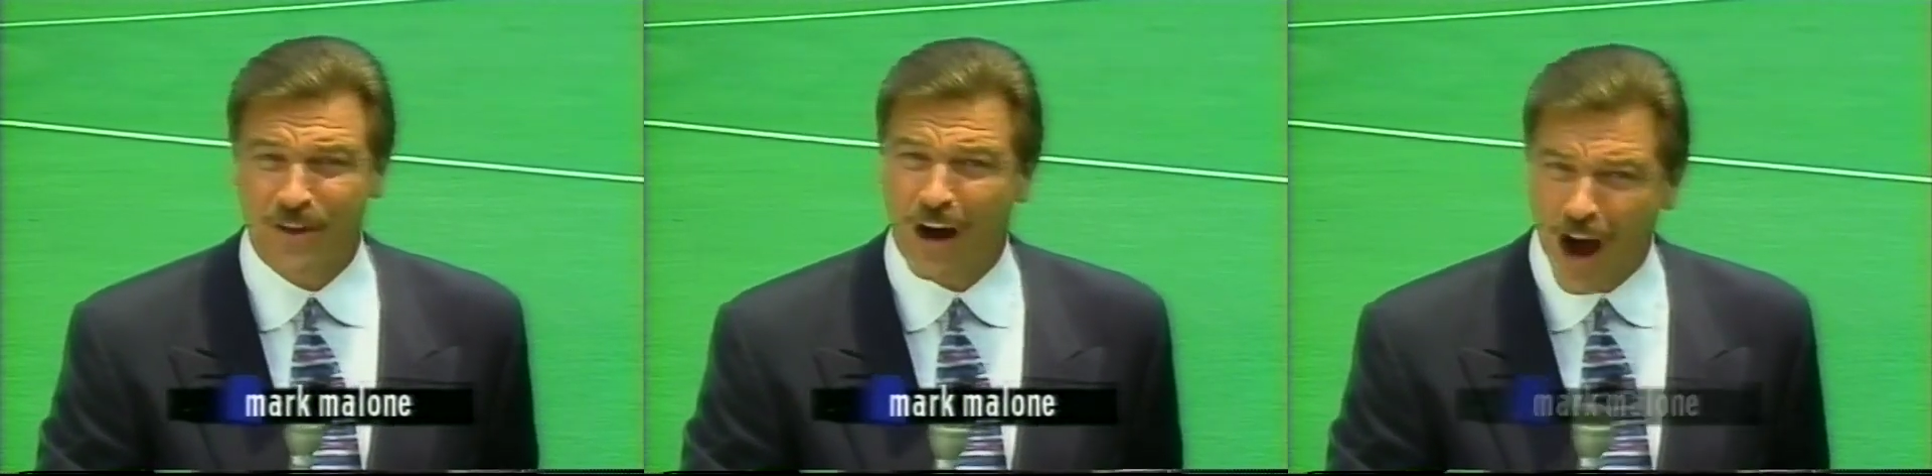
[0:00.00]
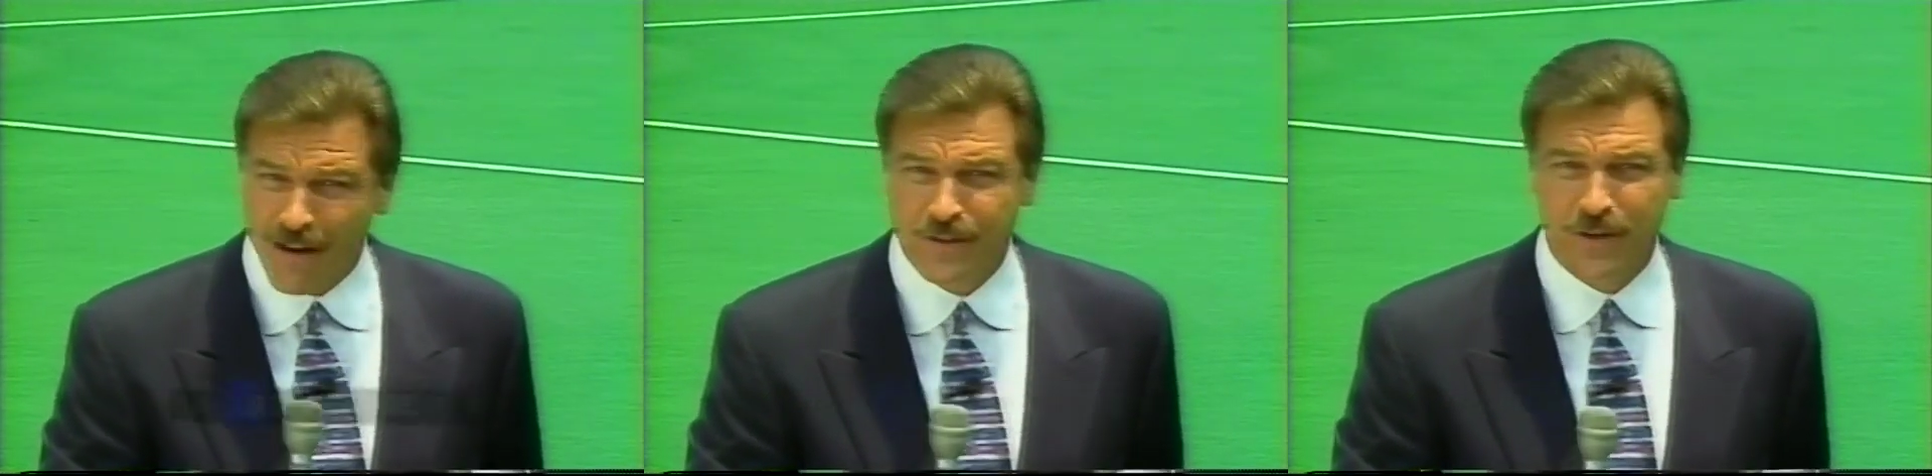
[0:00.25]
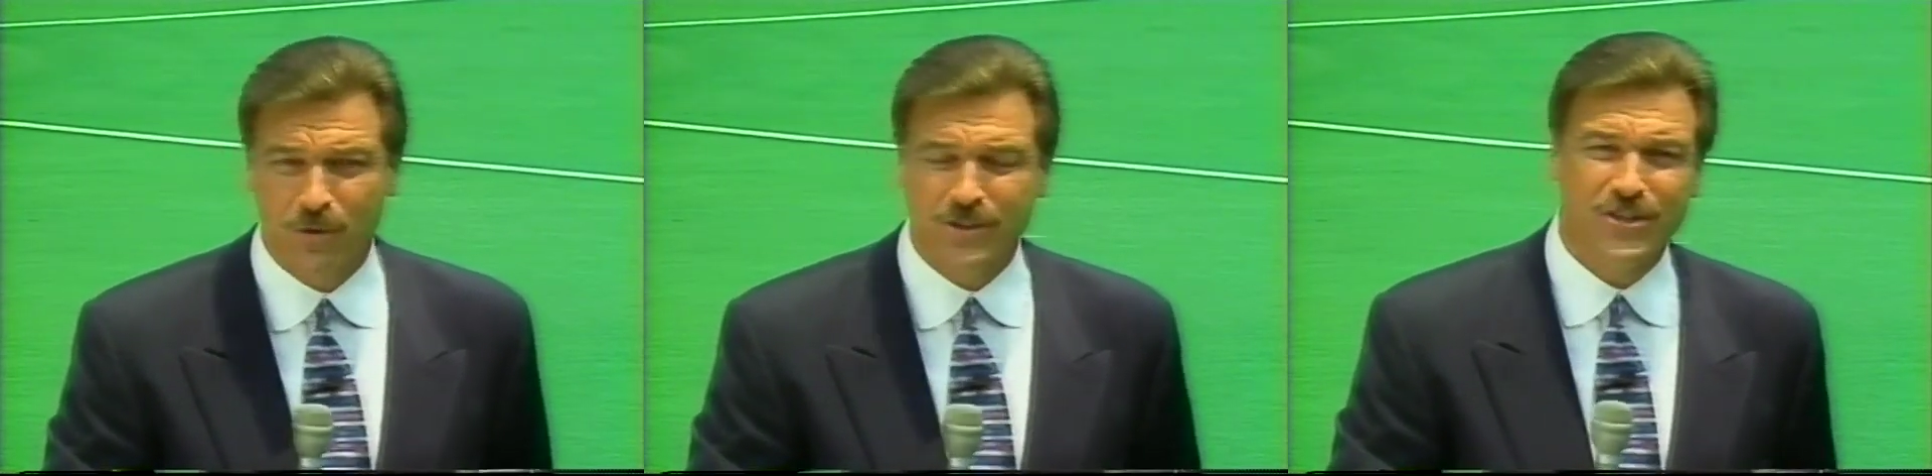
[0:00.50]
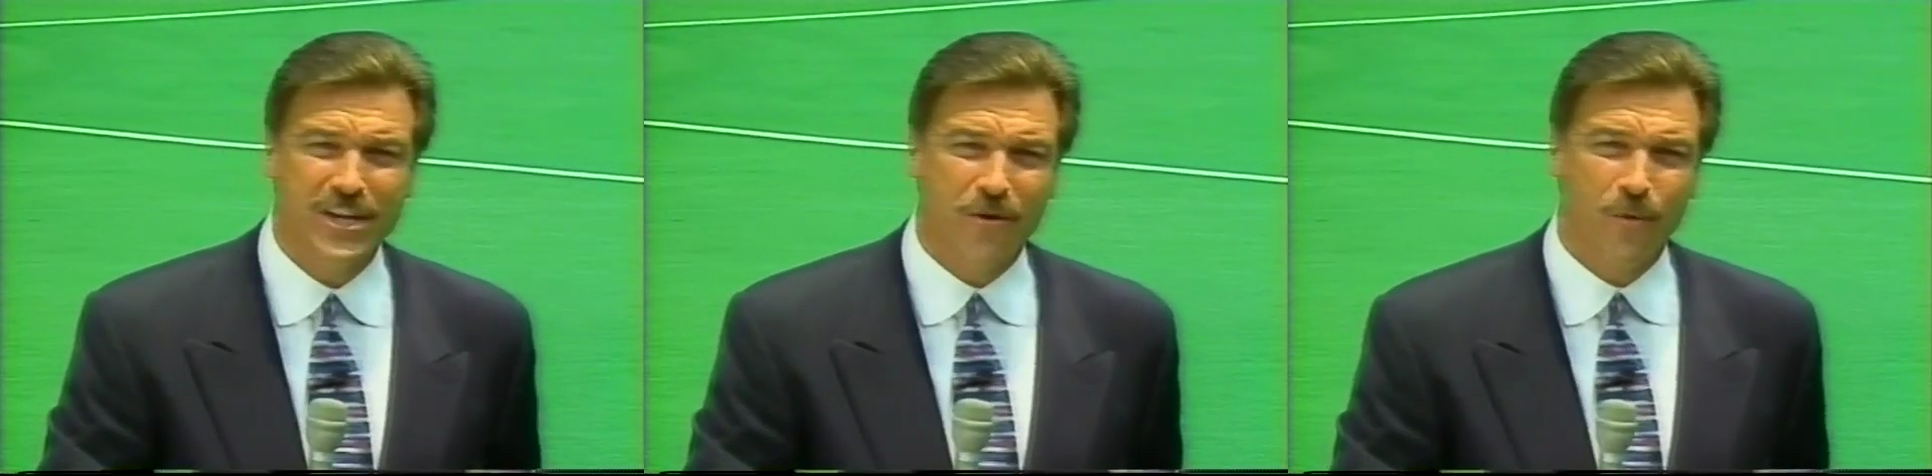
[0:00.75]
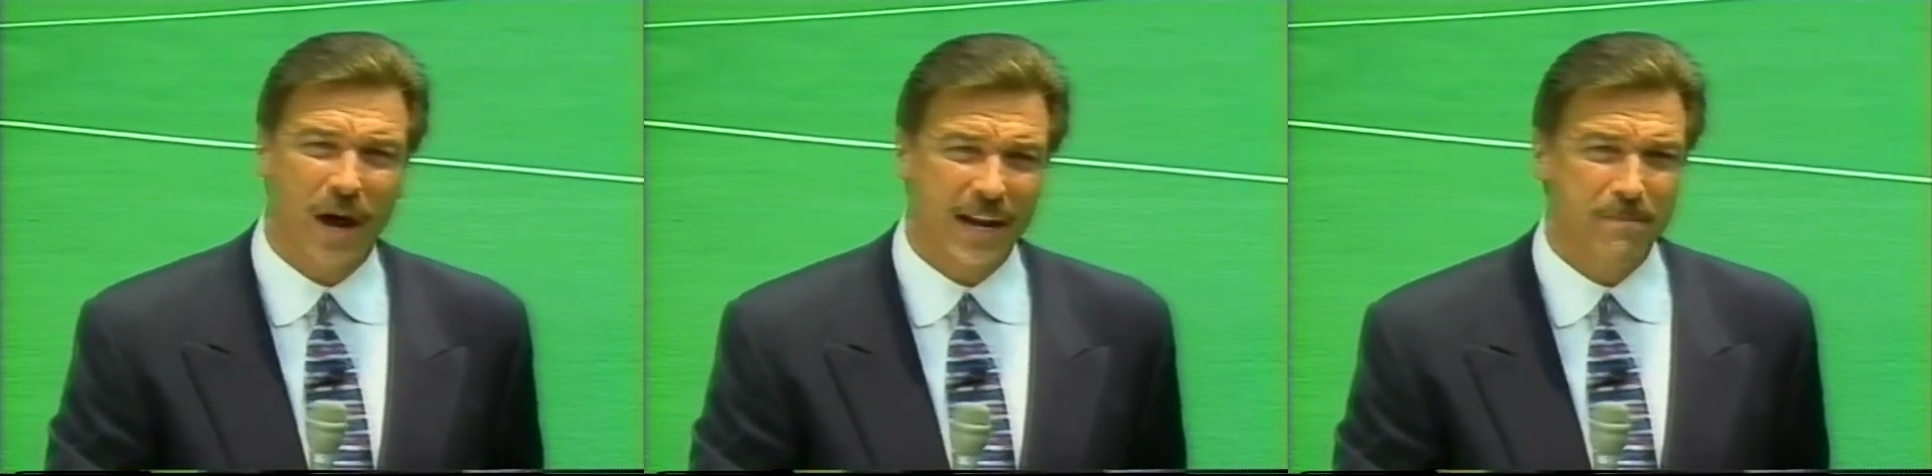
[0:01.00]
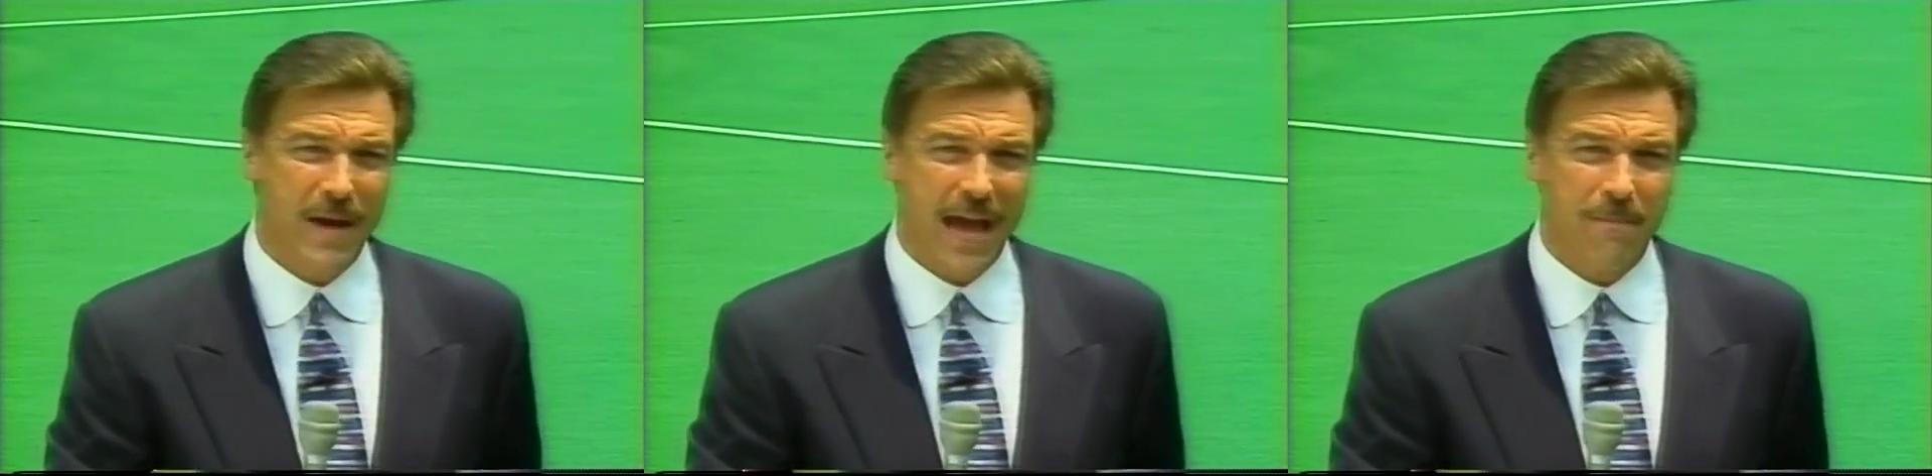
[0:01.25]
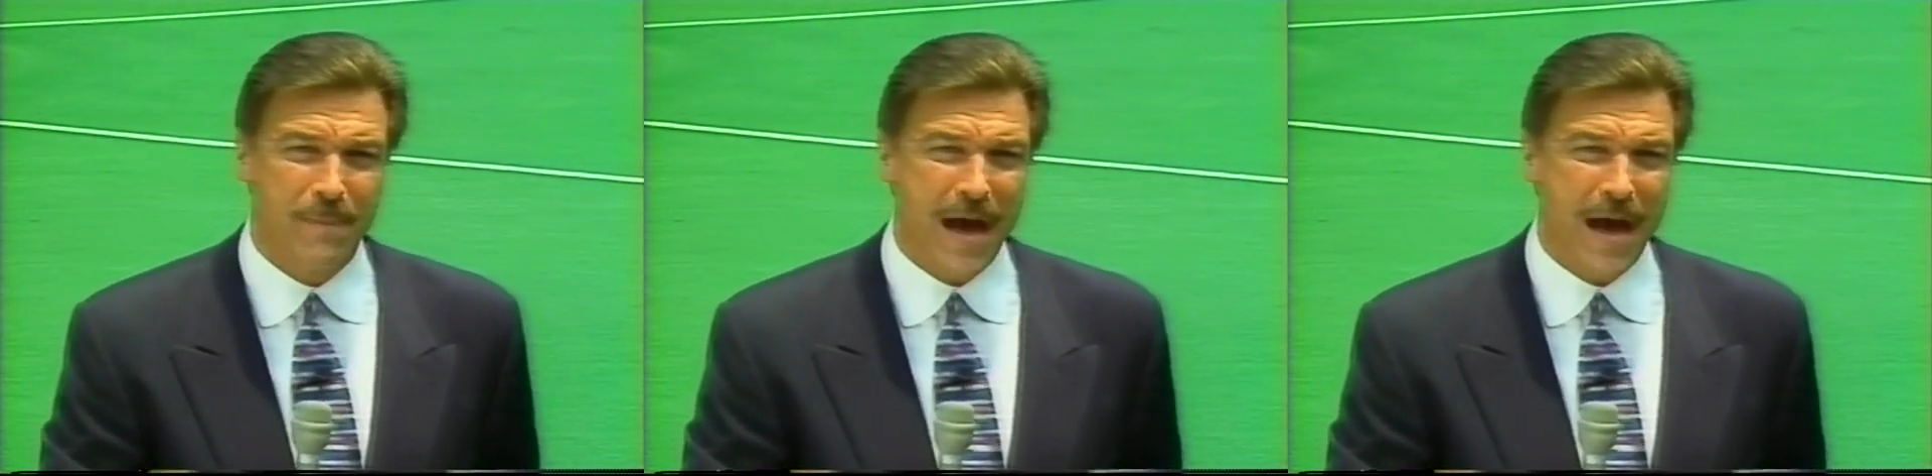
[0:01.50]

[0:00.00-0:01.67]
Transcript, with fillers: Often we'll see a running back